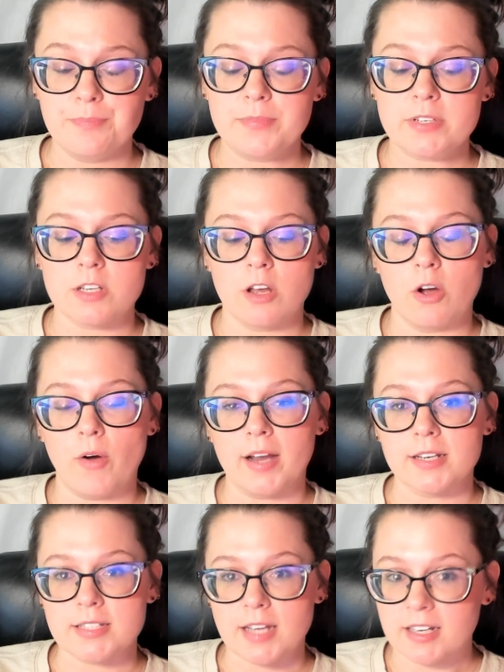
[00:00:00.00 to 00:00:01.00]
so I
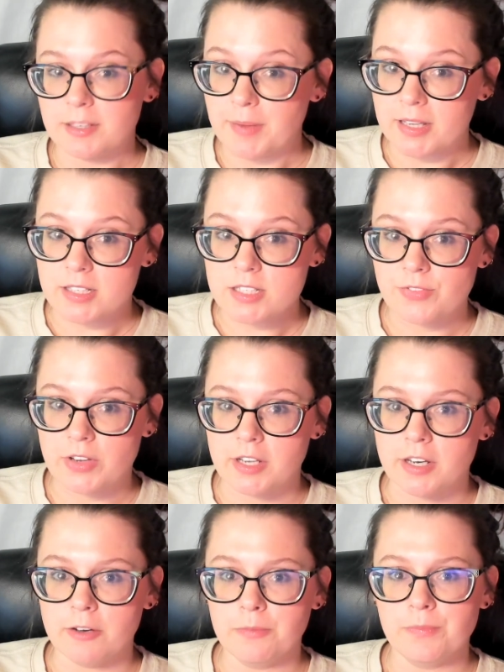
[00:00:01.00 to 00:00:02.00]
decided to make this
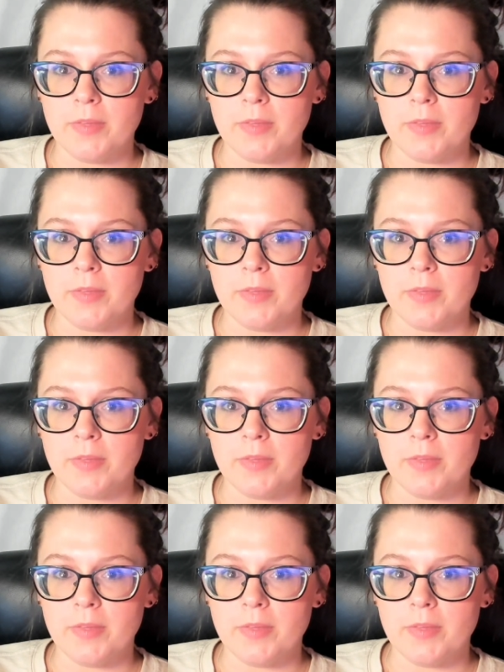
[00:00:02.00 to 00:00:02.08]
video,